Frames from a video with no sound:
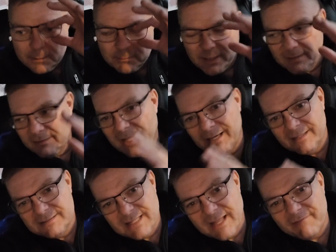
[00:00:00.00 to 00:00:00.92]
But that
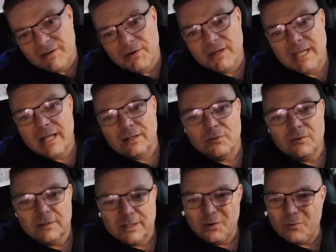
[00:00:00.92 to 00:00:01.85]
it's not very
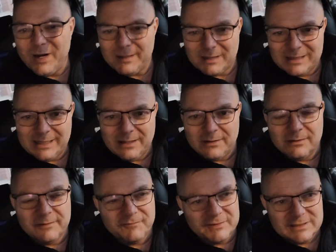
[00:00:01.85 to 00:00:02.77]
yellow. You don't want it
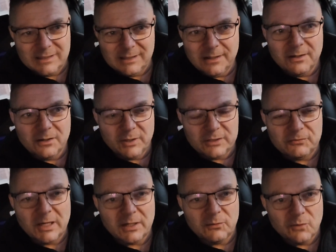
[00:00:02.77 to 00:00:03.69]
clear. If it's clear, quit
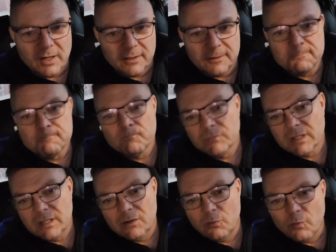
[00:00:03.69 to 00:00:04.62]
drinking water.
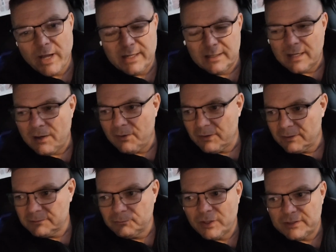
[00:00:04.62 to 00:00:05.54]
Wait an
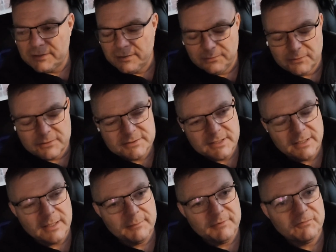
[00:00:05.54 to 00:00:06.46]
hour, wait till you're thirsty
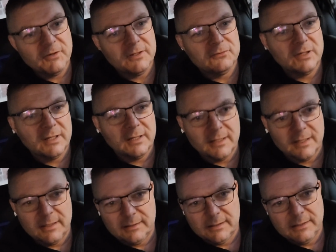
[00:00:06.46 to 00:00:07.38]
again before you drink
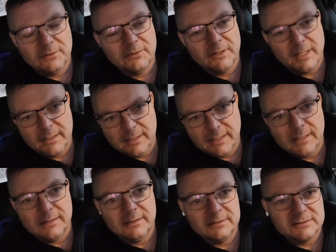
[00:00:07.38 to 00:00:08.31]
again, and then urinate
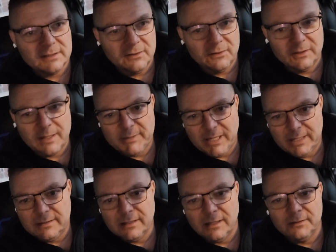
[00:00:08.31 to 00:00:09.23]
again, and it's a little
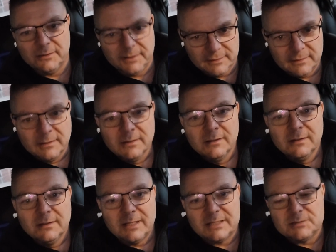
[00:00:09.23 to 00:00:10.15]
lemonade colored, and
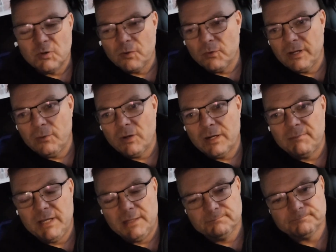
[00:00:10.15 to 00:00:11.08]
that's more where you want to
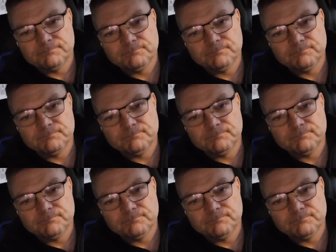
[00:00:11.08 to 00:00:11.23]
be.